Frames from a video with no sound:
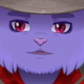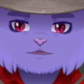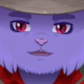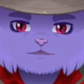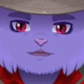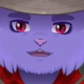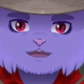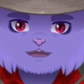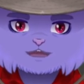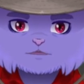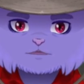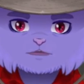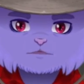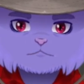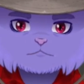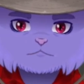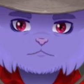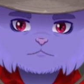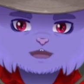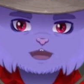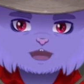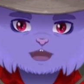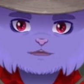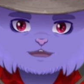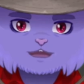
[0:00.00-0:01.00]
settings
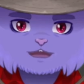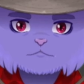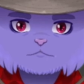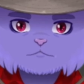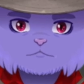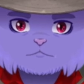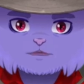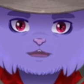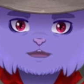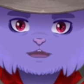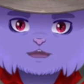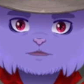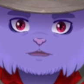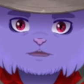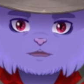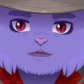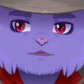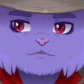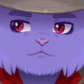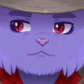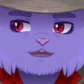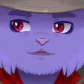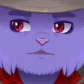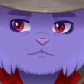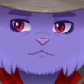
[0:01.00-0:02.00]
below that. It's
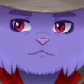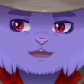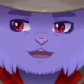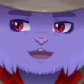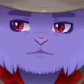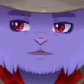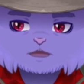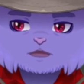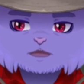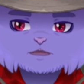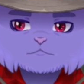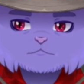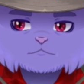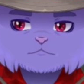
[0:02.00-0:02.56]
one of the